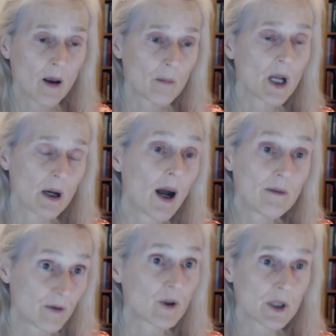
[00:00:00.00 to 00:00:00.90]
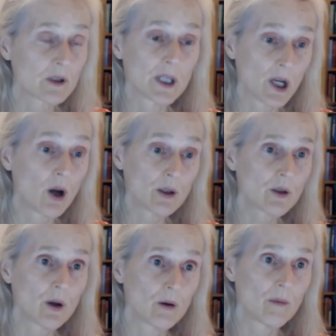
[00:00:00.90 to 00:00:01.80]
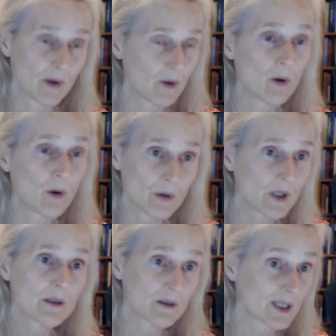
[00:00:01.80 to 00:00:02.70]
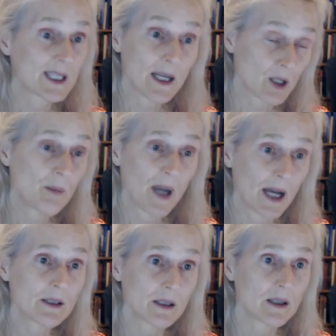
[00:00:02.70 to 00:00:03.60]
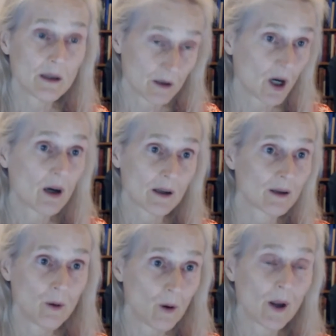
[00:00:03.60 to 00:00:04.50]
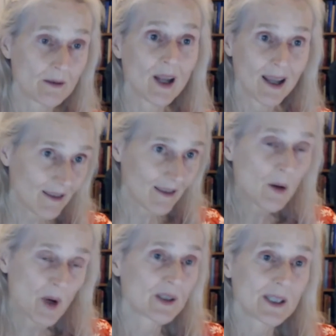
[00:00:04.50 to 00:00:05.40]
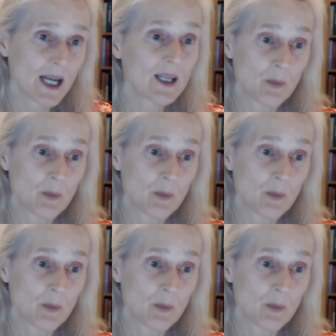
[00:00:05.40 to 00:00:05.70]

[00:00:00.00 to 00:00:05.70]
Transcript: but unfortunately also, you know, this state capacity, the dark, you know, and the thing about state